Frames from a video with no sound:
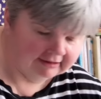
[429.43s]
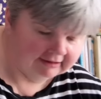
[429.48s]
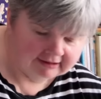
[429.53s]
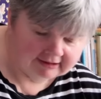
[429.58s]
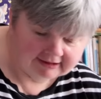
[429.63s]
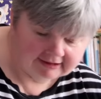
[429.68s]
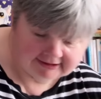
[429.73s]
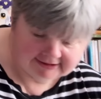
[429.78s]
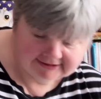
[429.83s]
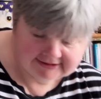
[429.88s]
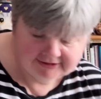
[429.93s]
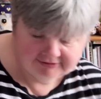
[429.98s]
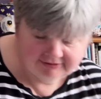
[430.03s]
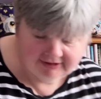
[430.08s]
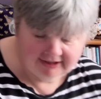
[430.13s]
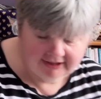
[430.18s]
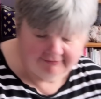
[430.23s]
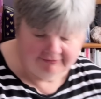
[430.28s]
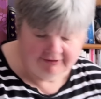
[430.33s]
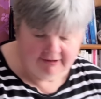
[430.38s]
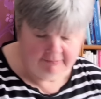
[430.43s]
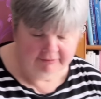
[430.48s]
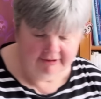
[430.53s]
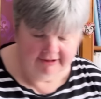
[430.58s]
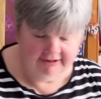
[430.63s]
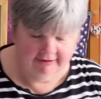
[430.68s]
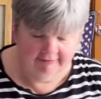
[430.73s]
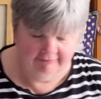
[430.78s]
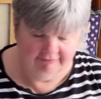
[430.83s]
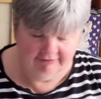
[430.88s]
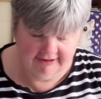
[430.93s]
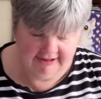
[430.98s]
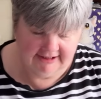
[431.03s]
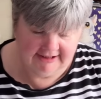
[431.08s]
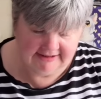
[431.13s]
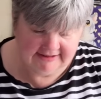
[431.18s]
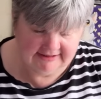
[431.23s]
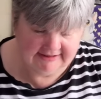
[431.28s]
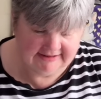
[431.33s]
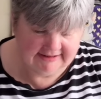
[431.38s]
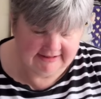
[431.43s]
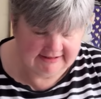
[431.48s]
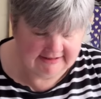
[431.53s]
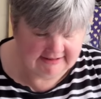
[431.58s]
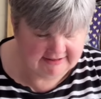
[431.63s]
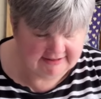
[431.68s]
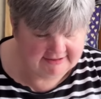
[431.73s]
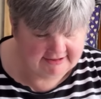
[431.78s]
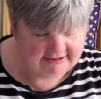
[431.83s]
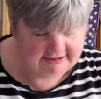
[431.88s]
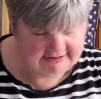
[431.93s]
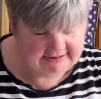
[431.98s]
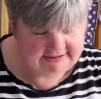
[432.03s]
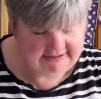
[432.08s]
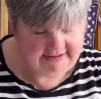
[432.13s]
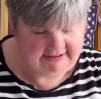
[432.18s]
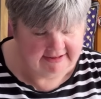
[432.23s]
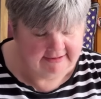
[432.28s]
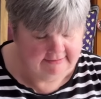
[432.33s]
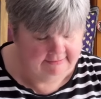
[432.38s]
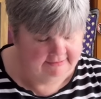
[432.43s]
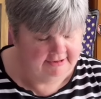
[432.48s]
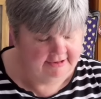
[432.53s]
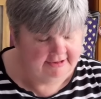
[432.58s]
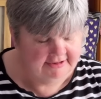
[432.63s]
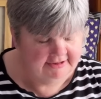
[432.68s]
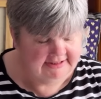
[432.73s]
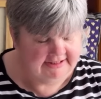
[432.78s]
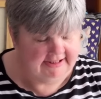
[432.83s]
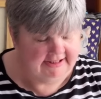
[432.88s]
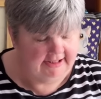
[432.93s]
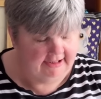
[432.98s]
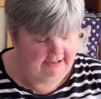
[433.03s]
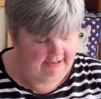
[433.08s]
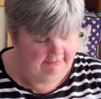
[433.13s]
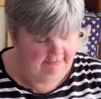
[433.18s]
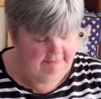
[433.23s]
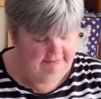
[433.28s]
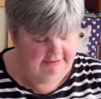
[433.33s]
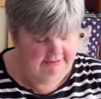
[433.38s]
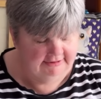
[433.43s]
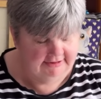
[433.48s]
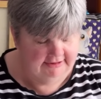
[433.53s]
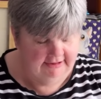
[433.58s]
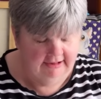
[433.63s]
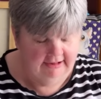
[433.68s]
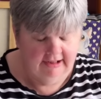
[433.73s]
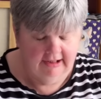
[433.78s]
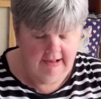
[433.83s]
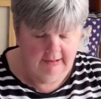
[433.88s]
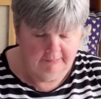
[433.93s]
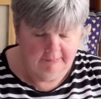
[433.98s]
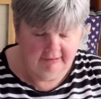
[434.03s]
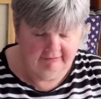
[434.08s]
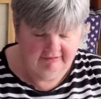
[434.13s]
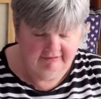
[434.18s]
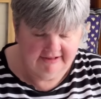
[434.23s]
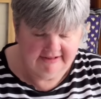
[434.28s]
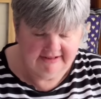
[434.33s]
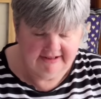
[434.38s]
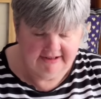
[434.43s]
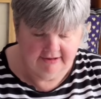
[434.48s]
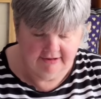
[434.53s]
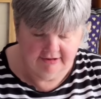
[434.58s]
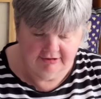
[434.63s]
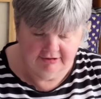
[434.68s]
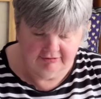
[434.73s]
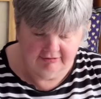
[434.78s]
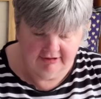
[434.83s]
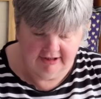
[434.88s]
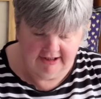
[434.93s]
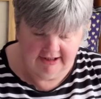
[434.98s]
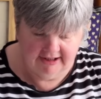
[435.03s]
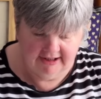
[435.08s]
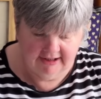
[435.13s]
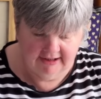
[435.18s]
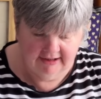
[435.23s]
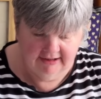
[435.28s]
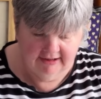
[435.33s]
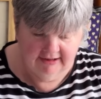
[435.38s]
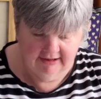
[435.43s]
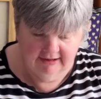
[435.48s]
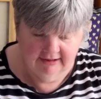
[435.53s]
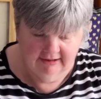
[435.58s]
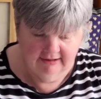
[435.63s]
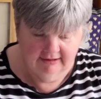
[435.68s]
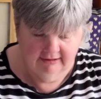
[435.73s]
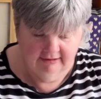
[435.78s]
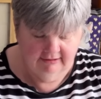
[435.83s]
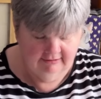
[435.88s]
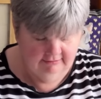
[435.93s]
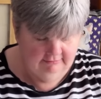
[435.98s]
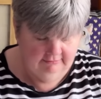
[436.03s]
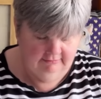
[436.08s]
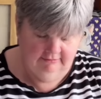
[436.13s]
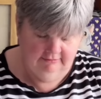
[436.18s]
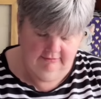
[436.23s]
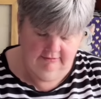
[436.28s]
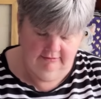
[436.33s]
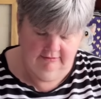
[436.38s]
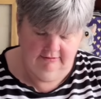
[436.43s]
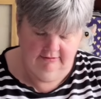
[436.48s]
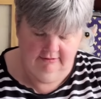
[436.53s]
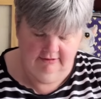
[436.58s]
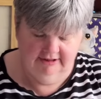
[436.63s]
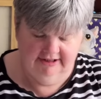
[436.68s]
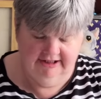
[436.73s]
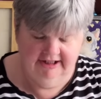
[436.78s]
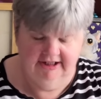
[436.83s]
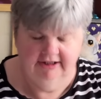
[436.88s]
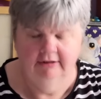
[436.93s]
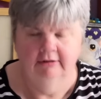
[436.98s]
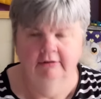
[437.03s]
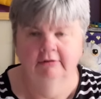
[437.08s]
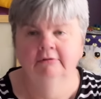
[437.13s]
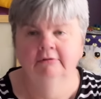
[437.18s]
I did write the fabric down for this. This is 30 count Parisian grey linen,